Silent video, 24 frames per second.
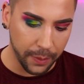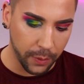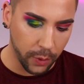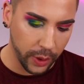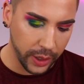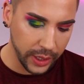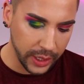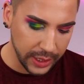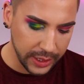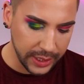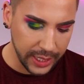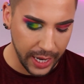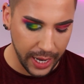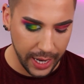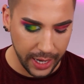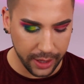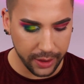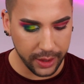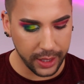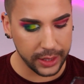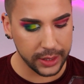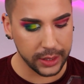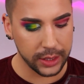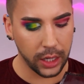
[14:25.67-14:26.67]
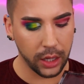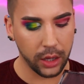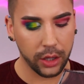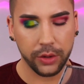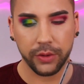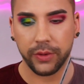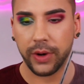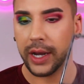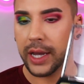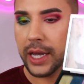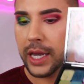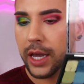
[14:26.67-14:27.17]
I'm going to take this color
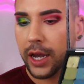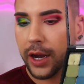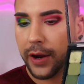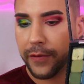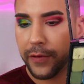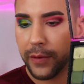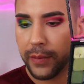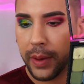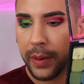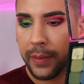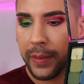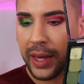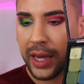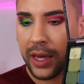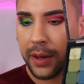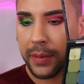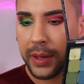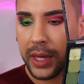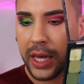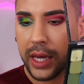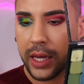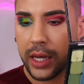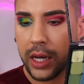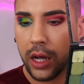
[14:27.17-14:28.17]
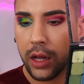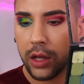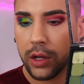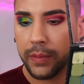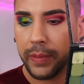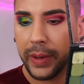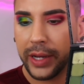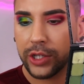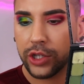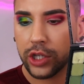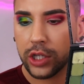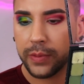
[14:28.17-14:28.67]
right here from my Makeup Geek Color
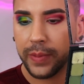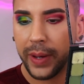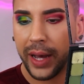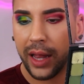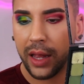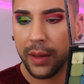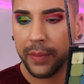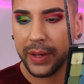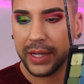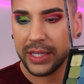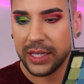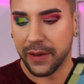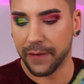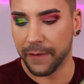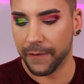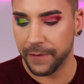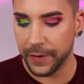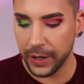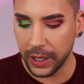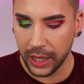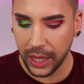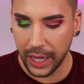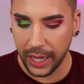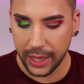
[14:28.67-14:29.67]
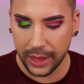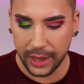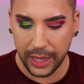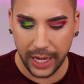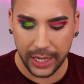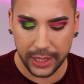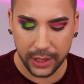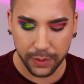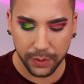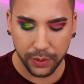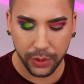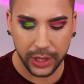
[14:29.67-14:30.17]
Matrix palette because I feel like
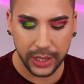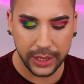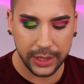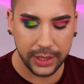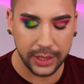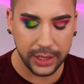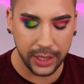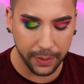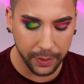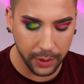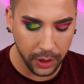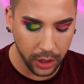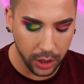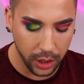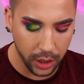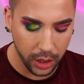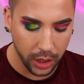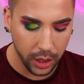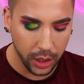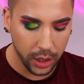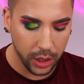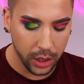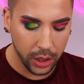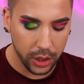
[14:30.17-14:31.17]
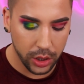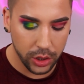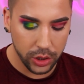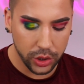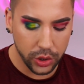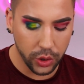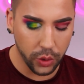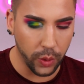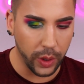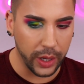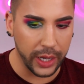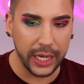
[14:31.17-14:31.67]
that's pretty similar
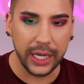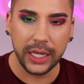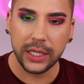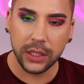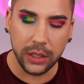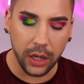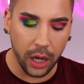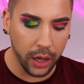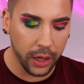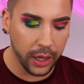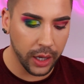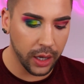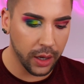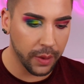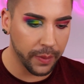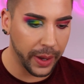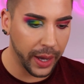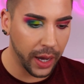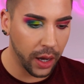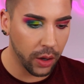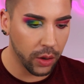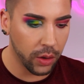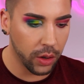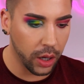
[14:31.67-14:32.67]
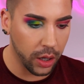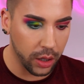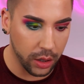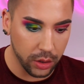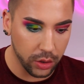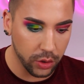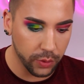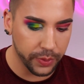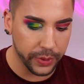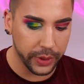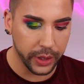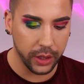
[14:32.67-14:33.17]
to what he's talking about, I
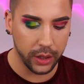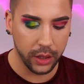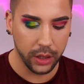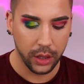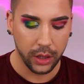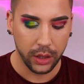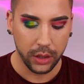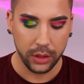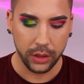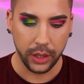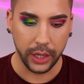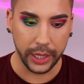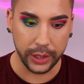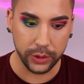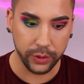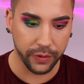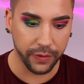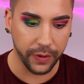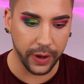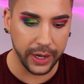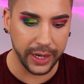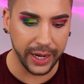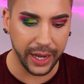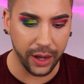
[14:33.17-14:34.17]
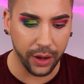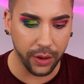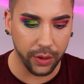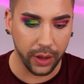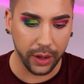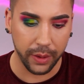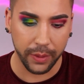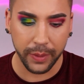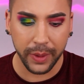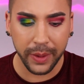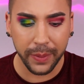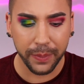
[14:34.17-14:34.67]
hope. I guess we'll find out.
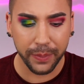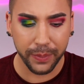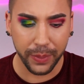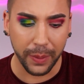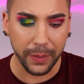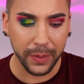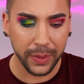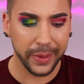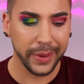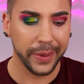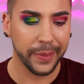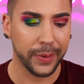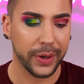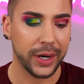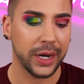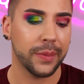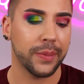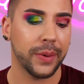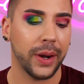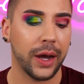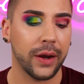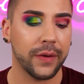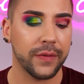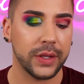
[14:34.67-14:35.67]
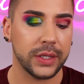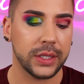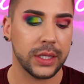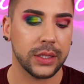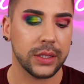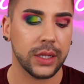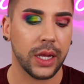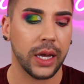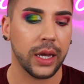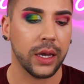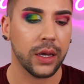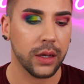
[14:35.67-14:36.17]
I'm gonna be, I'm gonna be pretty proud if this
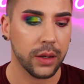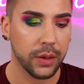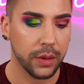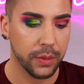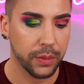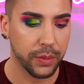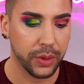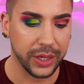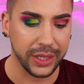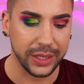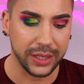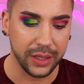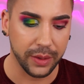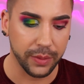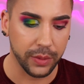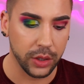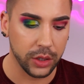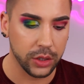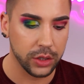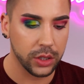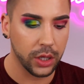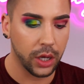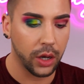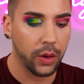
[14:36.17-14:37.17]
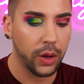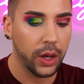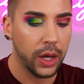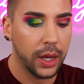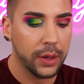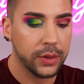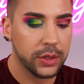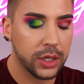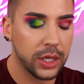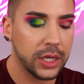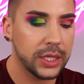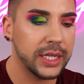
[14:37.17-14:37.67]
is like pretty similar. So I'm
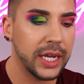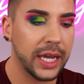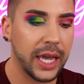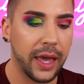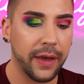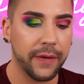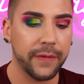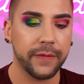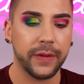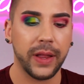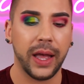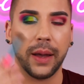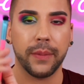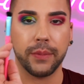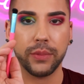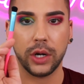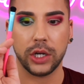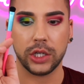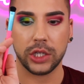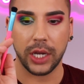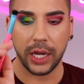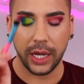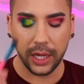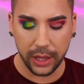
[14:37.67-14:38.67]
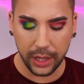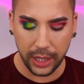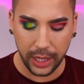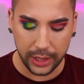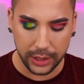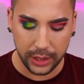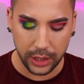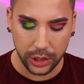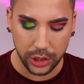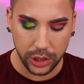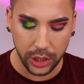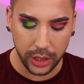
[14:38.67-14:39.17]
just gonna take a flat brush like
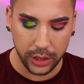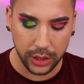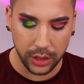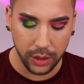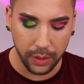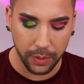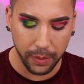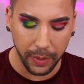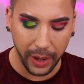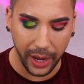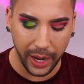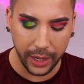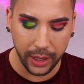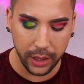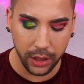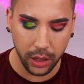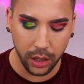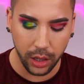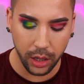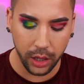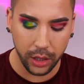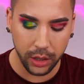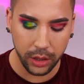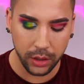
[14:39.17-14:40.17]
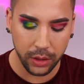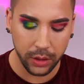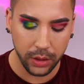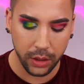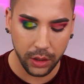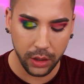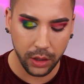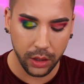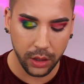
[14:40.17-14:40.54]
this and just pack it on.